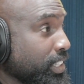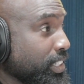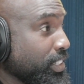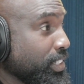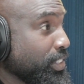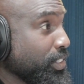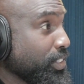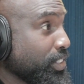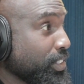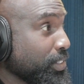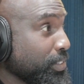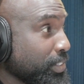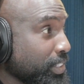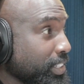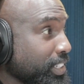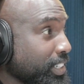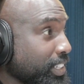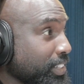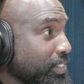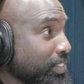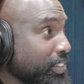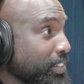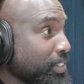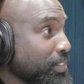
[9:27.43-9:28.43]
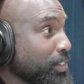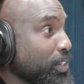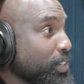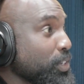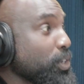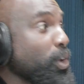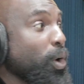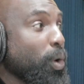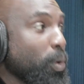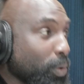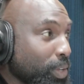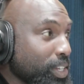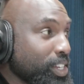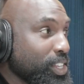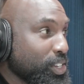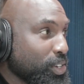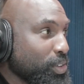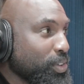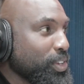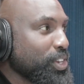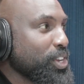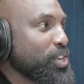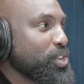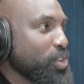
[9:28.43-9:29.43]
He said, when they
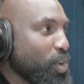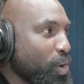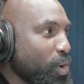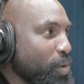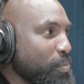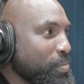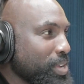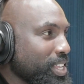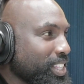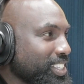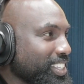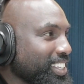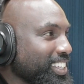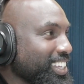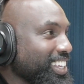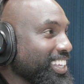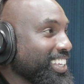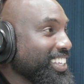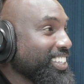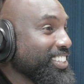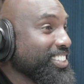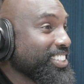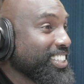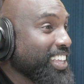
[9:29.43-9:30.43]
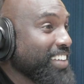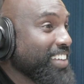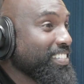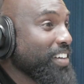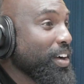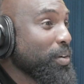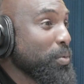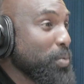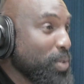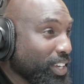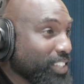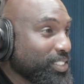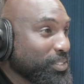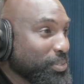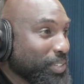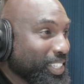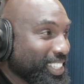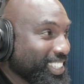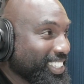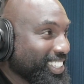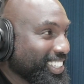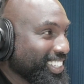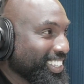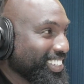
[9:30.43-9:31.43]
know meet, he said, I work sweat.